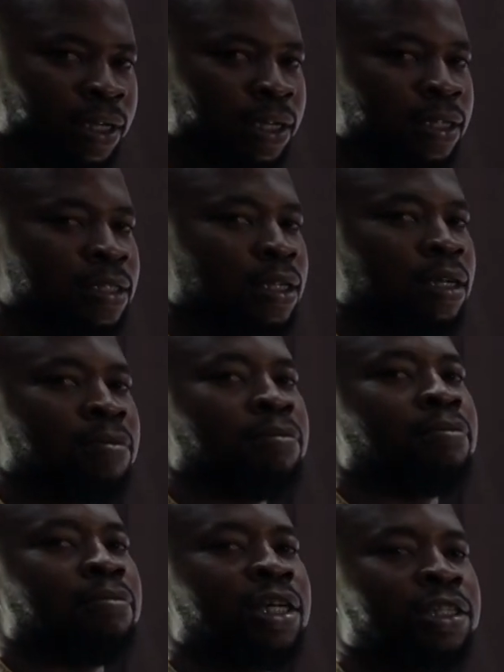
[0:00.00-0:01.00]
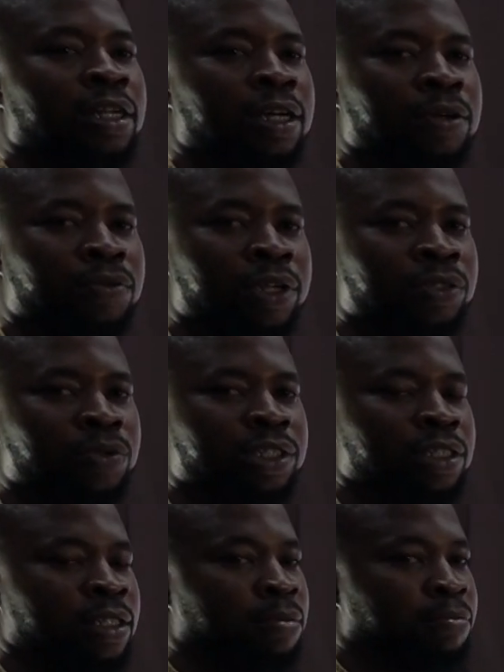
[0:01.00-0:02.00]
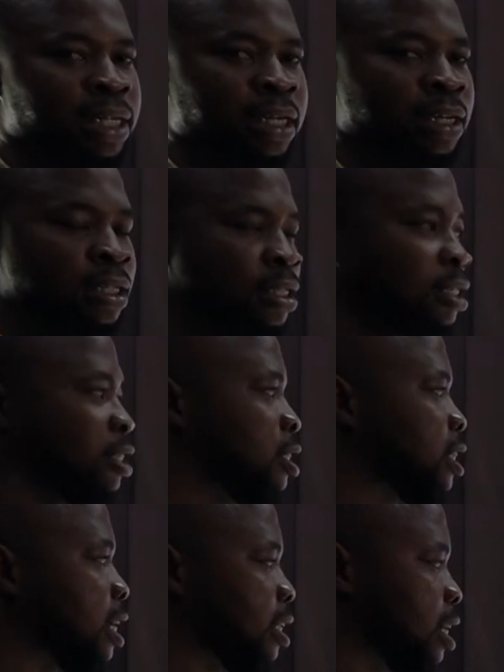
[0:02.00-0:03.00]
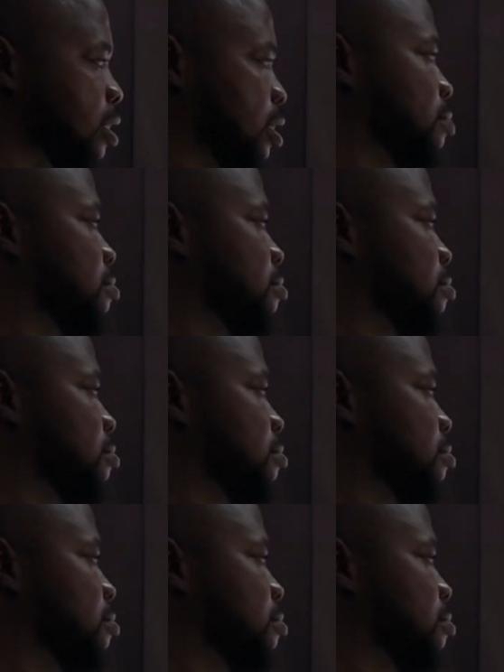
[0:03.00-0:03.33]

is machine language, which is a binary digit, and that's